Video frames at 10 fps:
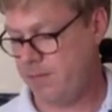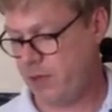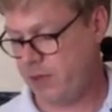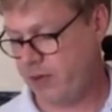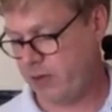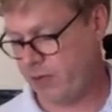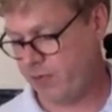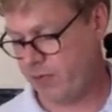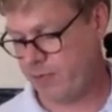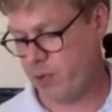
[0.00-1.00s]

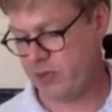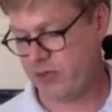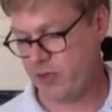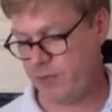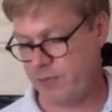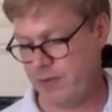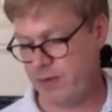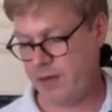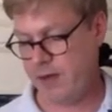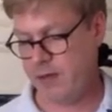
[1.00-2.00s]
Marco Raposo.
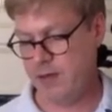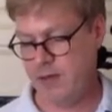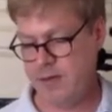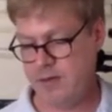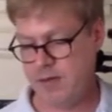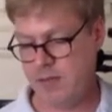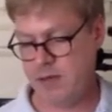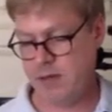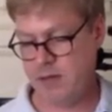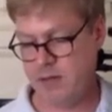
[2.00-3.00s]
Okay. Sorry
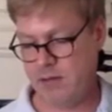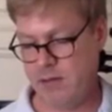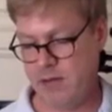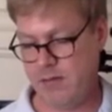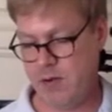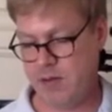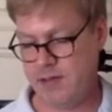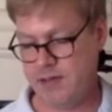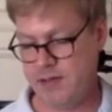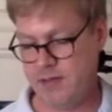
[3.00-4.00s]
about that. Can
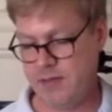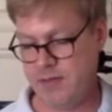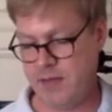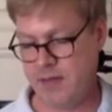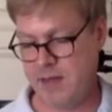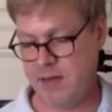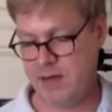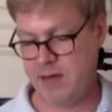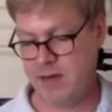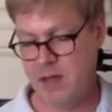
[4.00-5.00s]
hardly see this with my light in
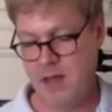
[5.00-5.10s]
here.